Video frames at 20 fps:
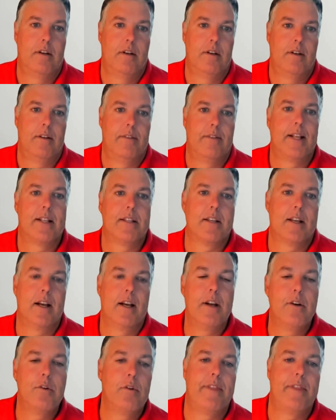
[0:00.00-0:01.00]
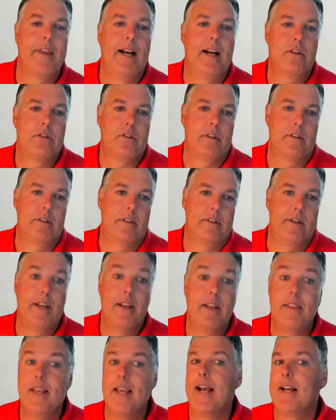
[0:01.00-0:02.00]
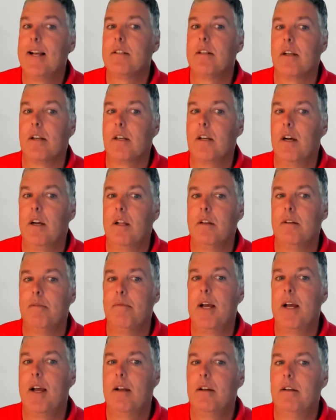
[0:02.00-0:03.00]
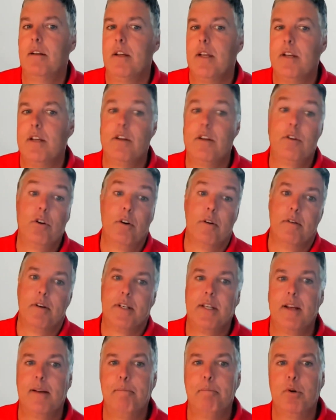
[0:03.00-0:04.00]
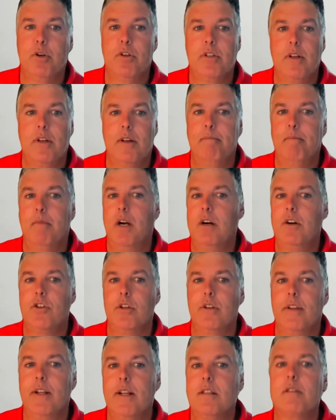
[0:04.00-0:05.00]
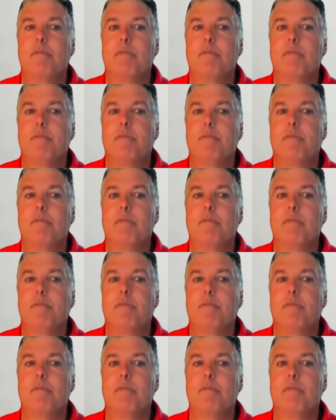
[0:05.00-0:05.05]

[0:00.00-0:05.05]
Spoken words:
that's $100,000 in the asset column, and you're a 10% margin. That's $1